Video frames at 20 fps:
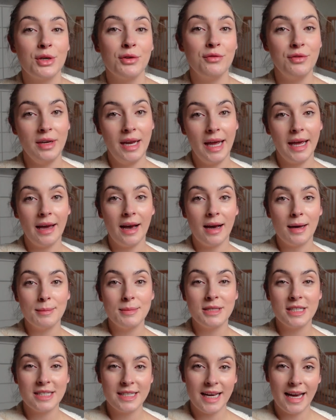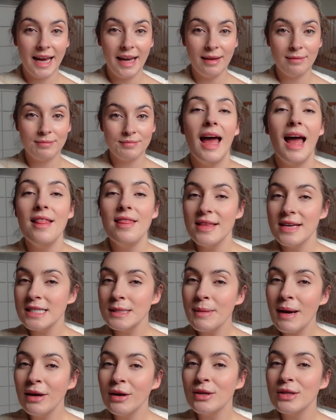of net carbs a day. And this
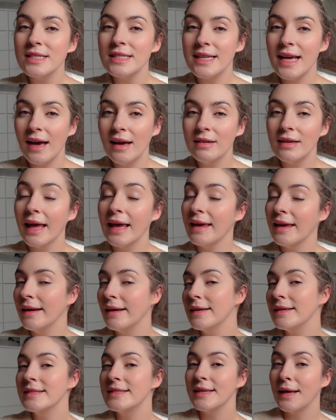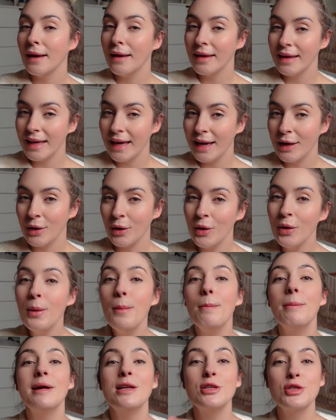might not sound like it is keto,
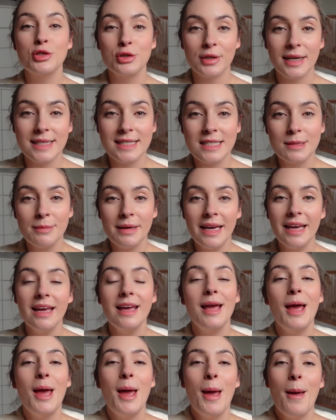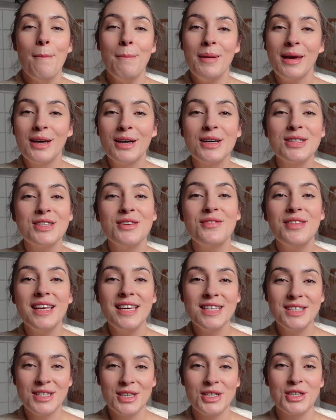but trust me, because of the
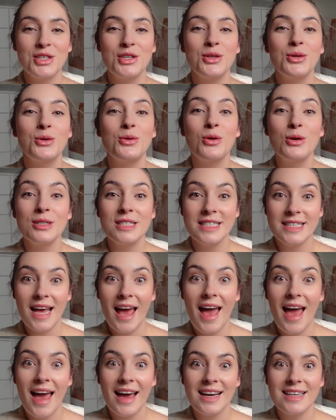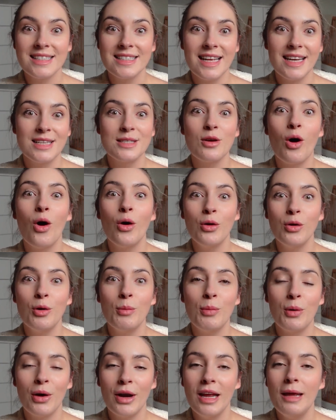additional tax that is on your
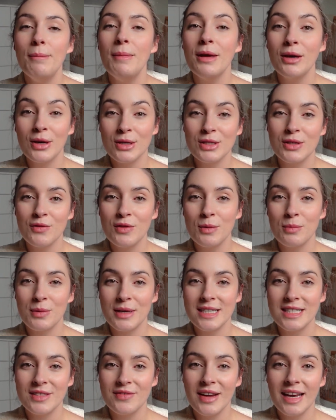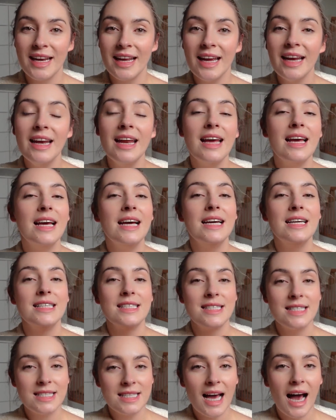body because of the breastfeeding,
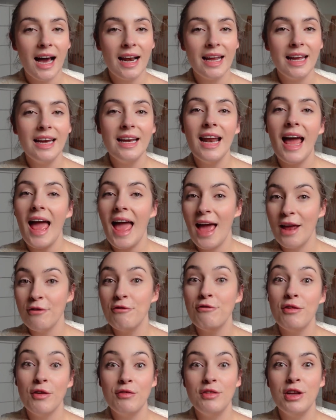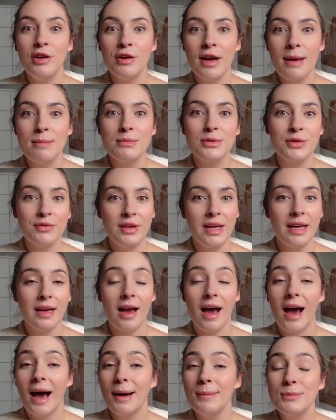starting at 50 grams of net
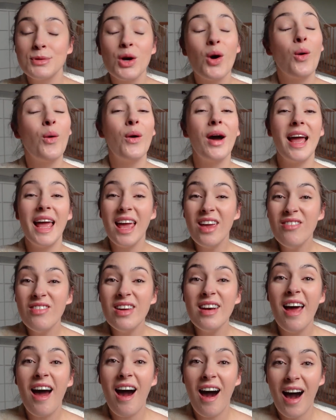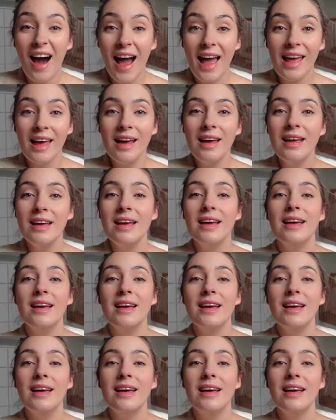carbs or even higher